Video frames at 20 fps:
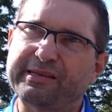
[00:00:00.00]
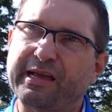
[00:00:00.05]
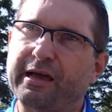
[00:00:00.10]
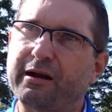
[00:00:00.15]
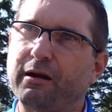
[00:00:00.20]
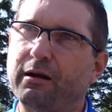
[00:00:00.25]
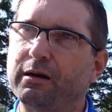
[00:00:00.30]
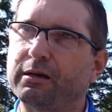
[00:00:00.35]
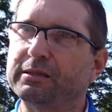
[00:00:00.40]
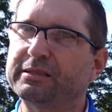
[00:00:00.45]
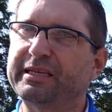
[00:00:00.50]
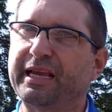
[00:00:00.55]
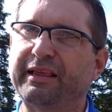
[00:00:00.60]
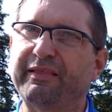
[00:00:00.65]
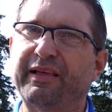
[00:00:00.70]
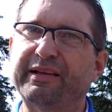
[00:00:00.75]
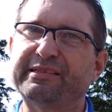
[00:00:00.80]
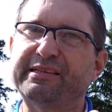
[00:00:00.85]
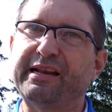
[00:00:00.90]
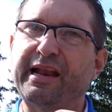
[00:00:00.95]
that are, say,
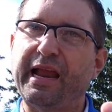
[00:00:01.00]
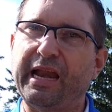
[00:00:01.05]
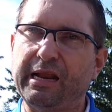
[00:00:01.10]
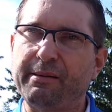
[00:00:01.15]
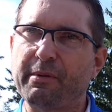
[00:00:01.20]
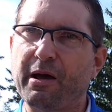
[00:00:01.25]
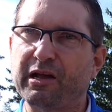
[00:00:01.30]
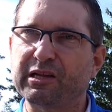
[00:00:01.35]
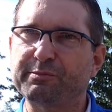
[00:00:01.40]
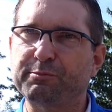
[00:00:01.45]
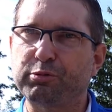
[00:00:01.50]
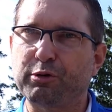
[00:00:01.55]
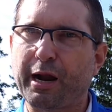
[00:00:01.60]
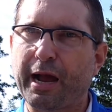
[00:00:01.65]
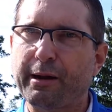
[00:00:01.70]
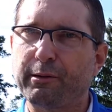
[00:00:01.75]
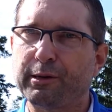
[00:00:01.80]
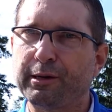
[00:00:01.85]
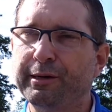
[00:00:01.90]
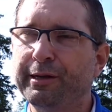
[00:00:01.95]
less than 80 miles per
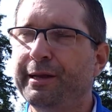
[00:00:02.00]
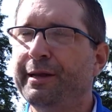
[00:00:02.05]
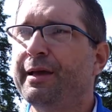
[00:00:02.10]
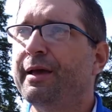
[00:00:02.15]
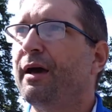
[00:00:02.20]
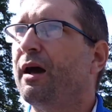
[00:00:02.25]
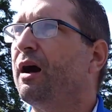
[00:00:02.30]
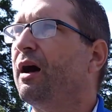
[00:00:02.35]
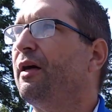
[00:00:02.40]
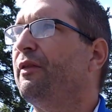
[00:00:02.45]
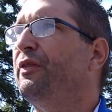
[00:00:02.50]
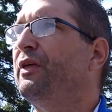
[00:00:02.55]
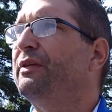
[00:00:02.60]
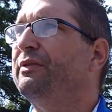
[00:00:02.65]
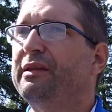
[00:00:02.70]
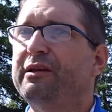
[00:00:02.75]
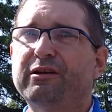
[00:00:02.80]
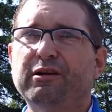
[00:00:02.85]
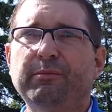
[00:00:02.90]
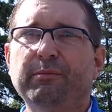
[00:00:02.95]
hour. They
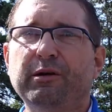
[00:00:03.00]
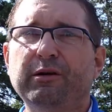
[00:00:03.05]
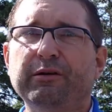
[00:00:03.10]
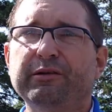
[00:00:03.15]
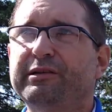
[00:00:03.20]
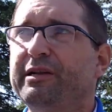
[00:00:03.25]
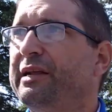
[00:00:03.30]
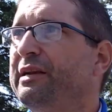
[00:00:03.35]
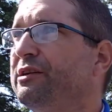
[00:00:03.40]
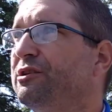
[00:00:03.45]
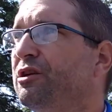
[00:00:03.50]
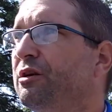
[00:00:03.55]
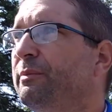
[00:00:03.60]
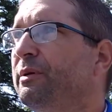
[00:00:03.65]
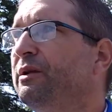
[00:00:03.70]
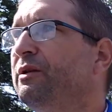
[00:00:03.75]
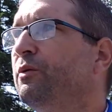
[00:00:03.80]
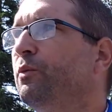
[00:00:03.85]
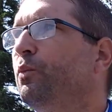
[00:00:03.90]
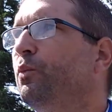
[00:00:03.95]

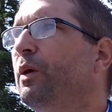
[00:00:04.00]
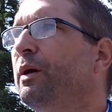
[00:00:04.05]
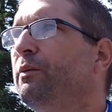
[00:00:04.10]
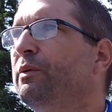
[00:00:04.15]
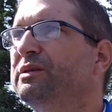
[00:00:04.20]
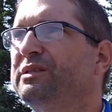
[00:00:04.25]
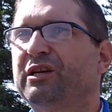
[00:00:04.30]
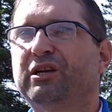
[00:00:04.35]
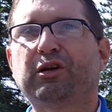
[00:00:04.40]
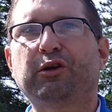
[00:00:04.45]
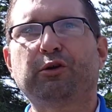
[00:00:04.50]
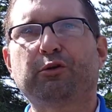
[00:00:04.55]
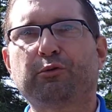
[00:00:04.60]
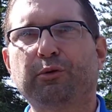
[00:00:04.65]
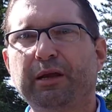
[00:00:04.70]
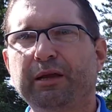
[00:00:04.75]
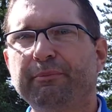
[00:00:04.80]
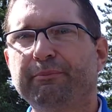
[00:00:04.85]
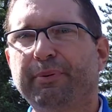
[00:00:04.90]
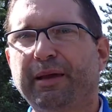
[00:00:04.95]
determined what was a
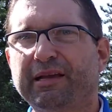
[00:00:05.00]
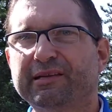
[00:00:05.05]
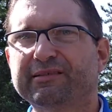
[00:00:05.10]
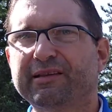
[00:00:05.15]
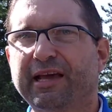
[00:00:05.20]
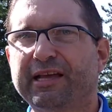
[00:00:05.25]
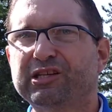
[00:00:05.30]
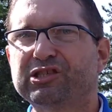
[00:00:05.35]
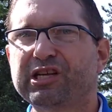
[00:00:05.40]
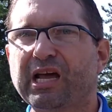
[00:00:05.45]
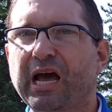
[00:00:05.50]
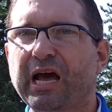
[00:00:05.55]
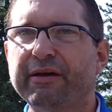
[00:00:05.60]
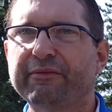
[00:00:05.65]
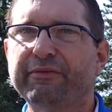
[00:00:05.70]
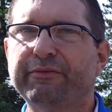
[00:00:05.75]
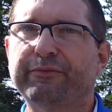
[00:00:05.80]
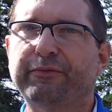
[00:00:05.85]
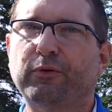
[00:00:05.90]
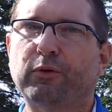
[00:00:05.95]
great baseline
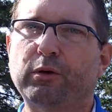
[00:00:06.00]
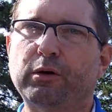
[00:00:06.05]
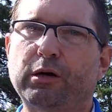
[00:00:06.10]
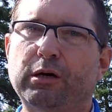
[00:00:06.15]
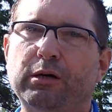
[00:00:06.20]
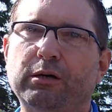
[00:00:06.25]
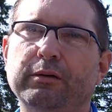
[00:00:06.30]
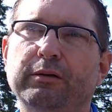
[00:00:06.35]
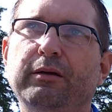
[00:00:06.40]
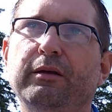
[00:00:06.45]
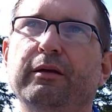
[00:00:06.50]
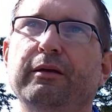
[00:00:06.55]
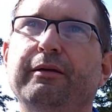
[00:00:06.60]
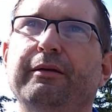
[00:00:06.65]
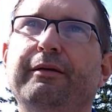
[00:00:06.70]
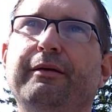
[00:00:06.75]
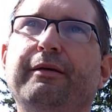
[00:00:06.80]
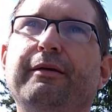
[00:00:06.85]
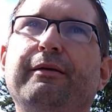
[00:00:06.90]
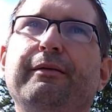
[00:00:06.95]
shaft or
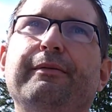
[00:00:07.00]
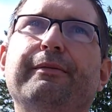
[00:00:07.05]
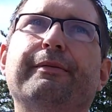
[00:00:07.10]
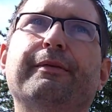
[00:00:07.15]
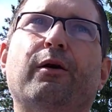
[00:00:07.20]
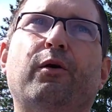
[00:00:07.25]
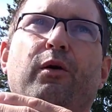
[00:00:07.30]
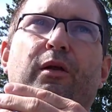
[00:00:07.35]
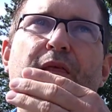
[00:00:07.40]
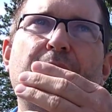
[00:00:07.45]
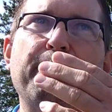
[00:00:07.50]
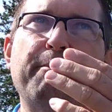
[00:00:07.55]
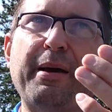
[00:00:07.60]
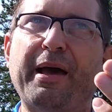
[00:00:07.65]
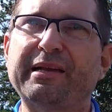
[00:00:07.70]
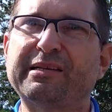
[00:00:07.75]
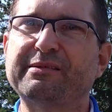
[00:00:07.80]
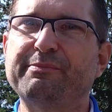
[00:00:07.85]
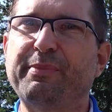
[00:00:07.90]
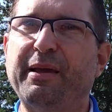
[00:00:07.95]
the
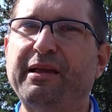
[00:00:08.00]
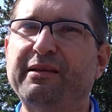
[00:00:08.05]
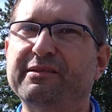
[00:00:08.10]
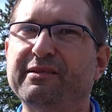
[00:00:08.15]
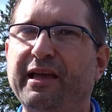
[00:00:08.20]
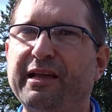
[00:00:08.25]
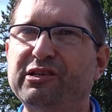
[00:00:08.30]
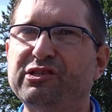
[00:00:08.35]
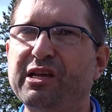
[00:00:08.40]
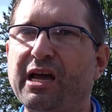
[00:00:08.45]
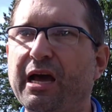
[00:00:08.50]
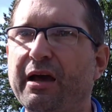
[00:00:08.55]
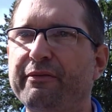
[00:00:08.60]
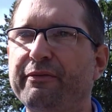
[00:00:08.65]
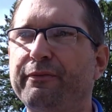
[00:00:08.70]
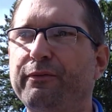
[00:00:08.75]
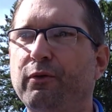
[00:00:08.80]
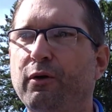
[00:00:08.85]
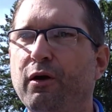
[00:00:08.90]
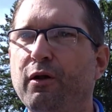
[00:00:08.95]
best baseline shaft
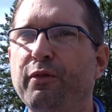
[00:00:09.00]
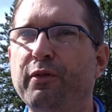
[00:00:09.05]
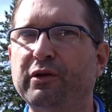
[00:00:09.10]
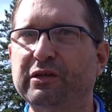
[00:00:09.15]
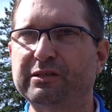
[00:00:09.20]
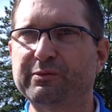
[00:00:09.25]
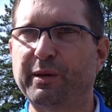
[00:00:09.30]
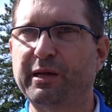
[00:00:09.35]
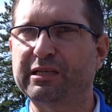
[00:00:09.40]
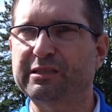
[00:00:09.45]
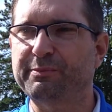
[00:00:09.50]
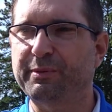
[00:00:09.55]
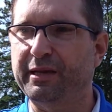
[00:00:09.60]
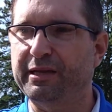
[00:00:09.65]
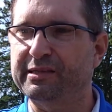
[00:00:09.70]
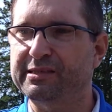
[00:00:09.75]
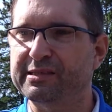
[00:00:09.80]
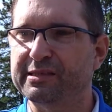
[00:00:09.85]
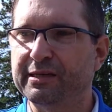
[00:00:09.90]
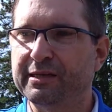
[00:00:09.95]
for those swing
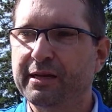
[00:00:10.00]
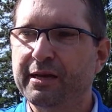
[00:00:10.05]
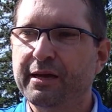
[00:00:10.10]
speeds.